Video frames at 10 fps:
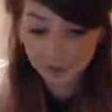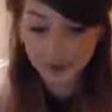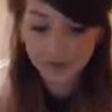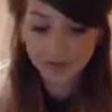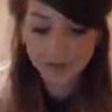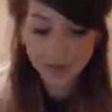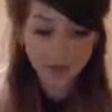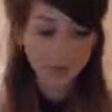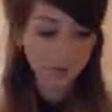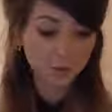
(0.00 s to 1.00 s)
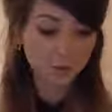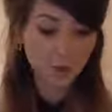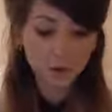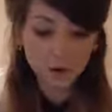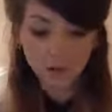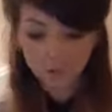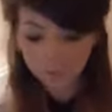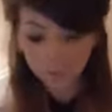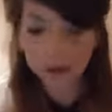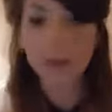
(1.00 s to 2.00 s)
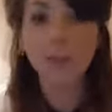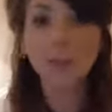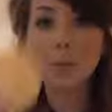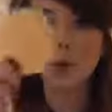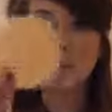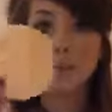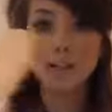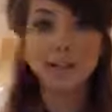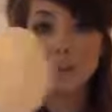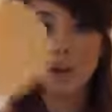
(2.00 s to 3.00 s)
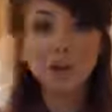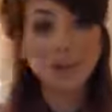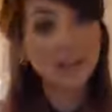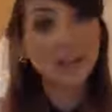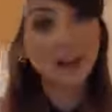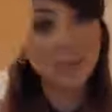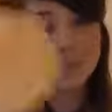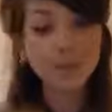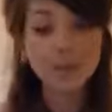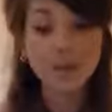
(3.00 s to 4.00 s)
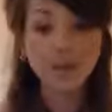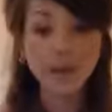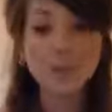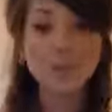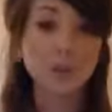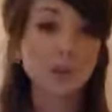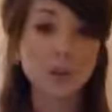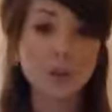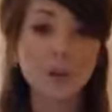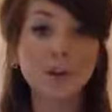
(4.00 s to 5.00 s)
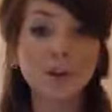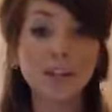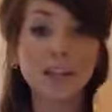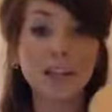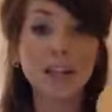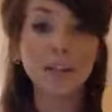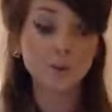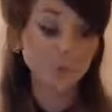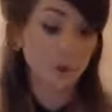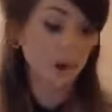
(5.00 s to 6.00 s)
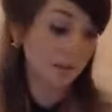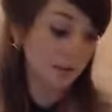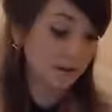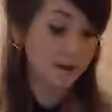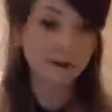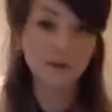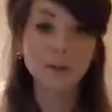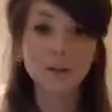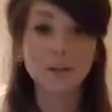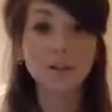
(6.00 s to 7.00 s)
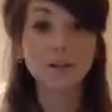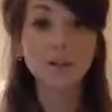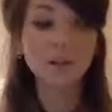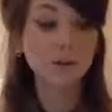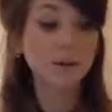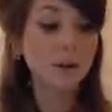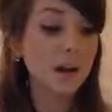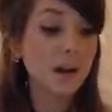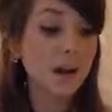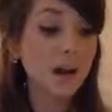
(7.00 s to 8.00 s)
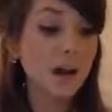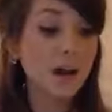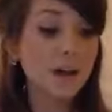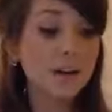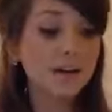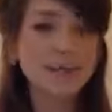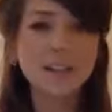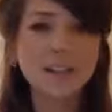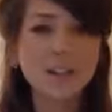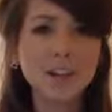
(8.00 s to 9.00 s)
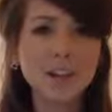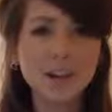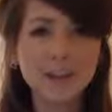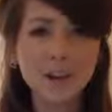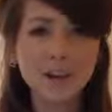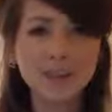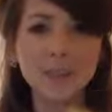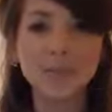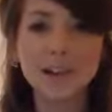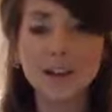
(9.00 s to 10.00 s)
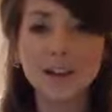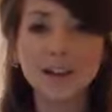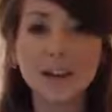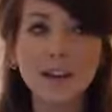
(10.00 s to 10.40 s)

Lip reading: And then you scrub it off with one of the little sponges that comes with it. It comes with 2 sponges in the kit if you buy the mask, which I think is really cool. And this is such an easy concept, like